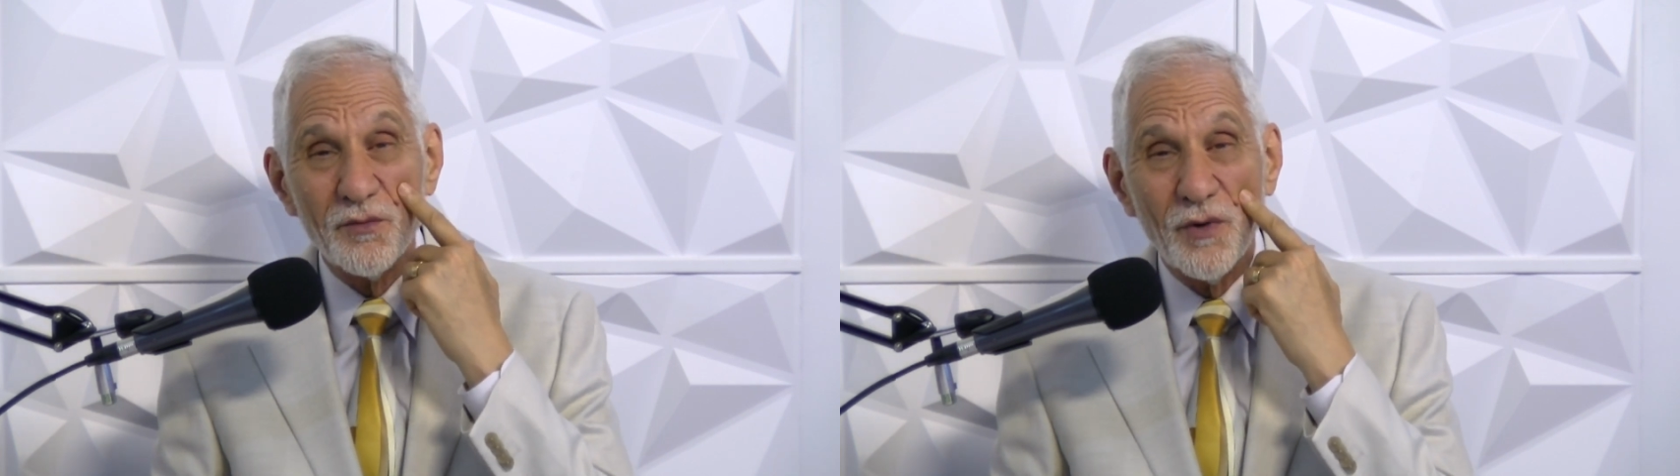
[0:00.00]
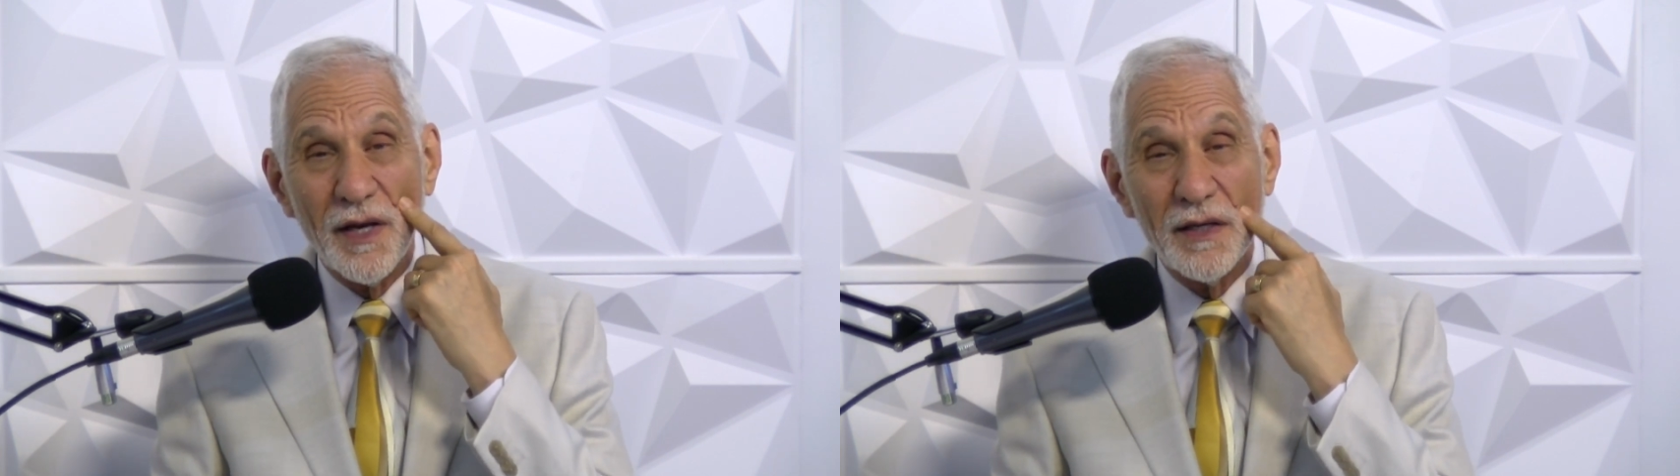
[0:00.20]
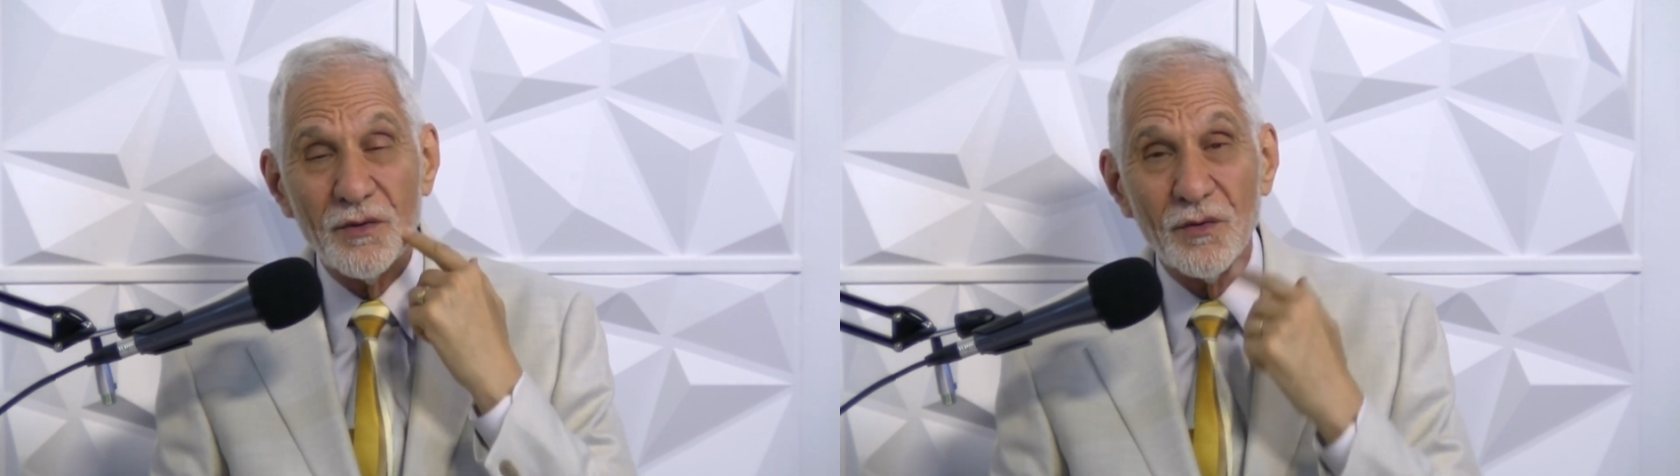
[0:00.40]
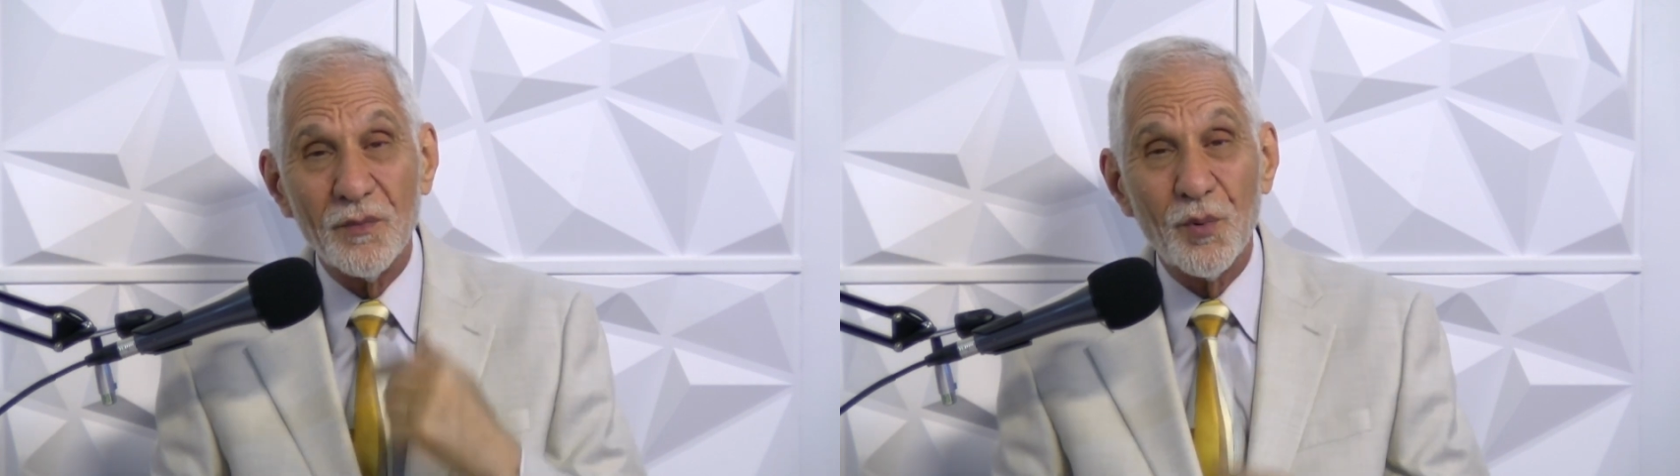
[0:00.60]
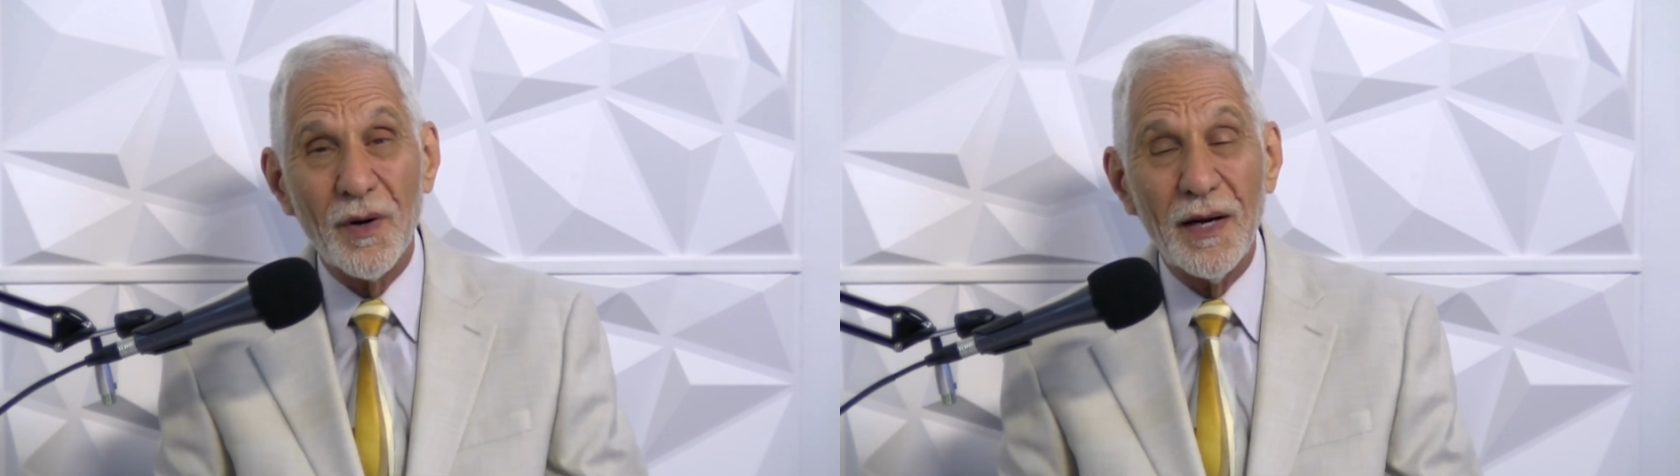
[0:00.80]
red or
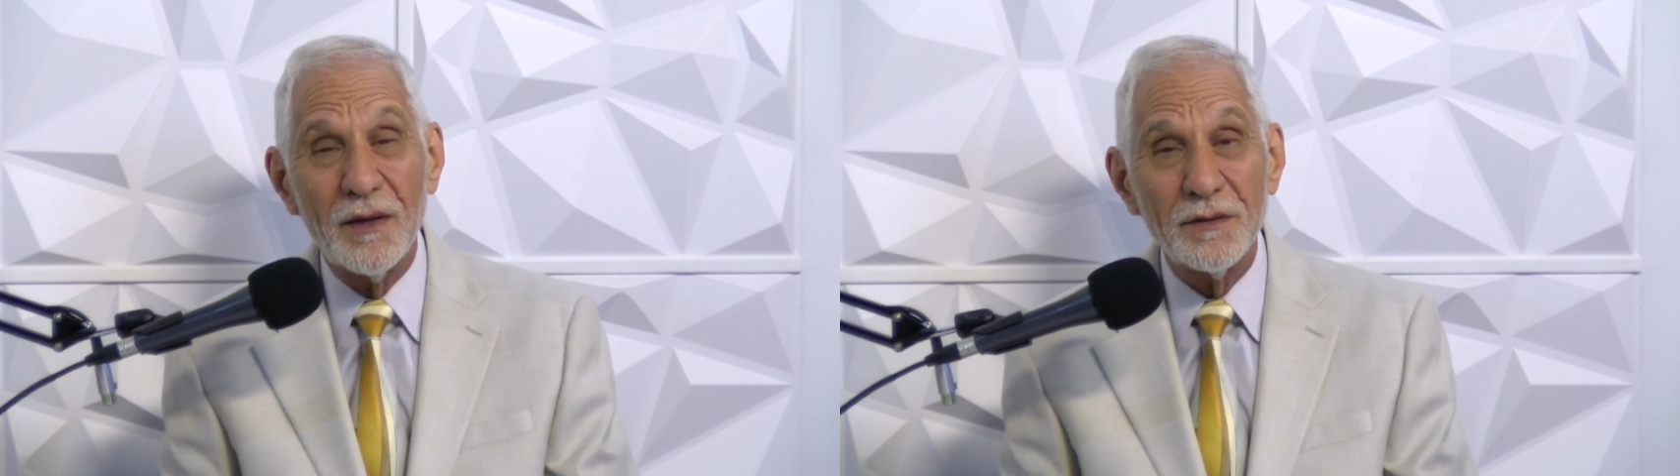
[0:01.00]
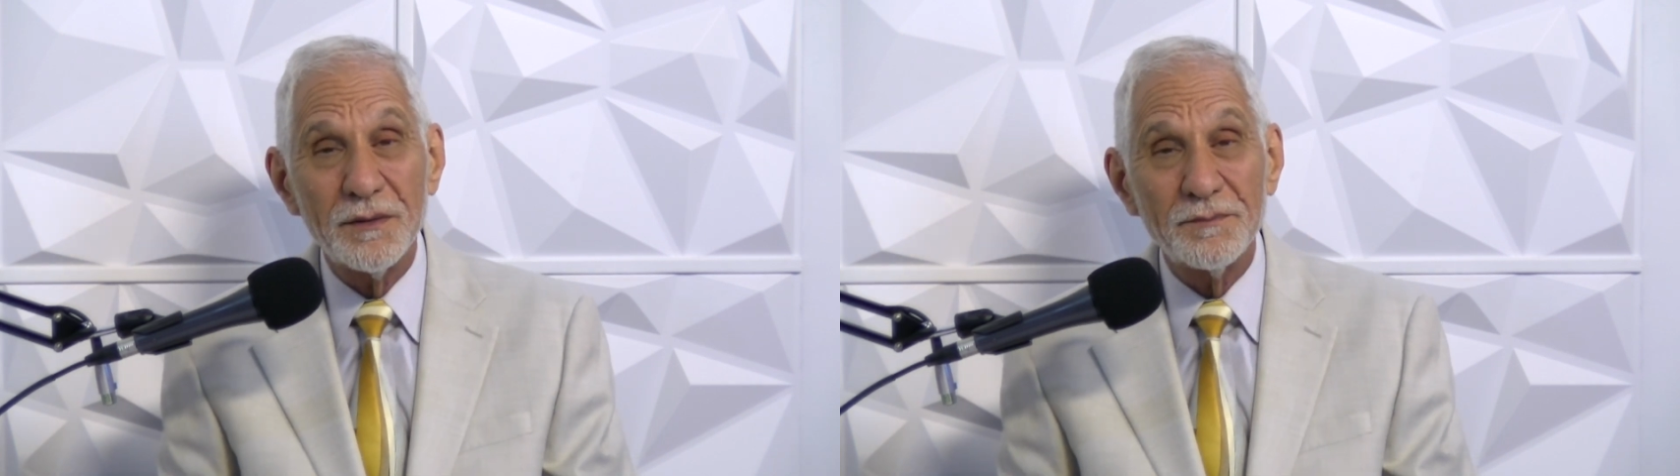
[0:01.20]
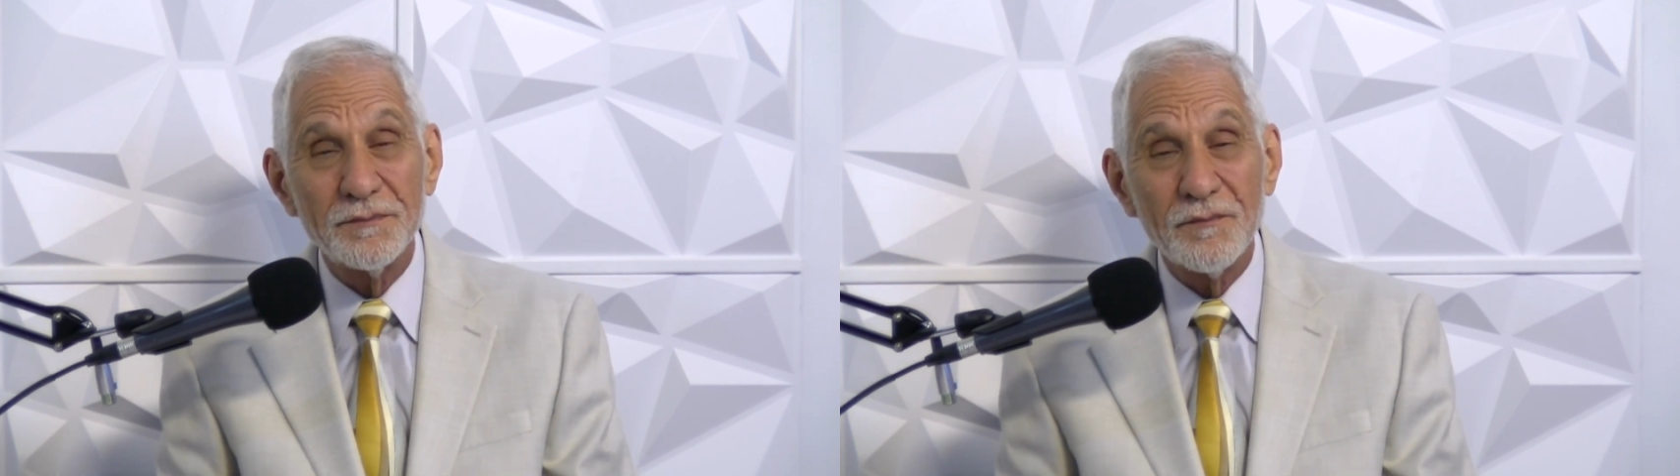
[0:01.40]
brown,